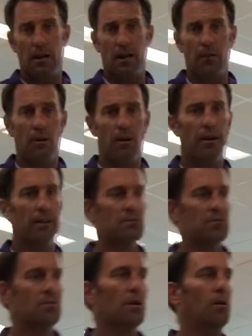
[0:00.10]
All
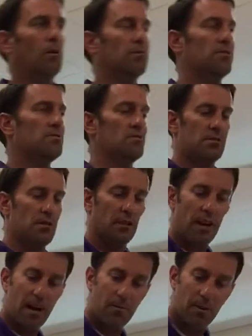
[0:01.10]
right, so this is the
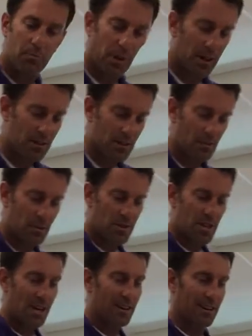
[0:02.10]
lab on page number
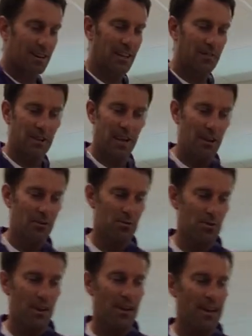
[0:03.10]
10 and 11, How
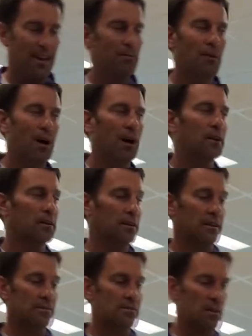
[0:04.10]
Dry Am I?
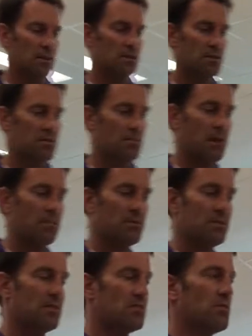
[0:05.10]
And that's not just about my
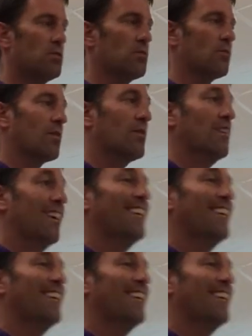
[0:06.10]
sense of humor.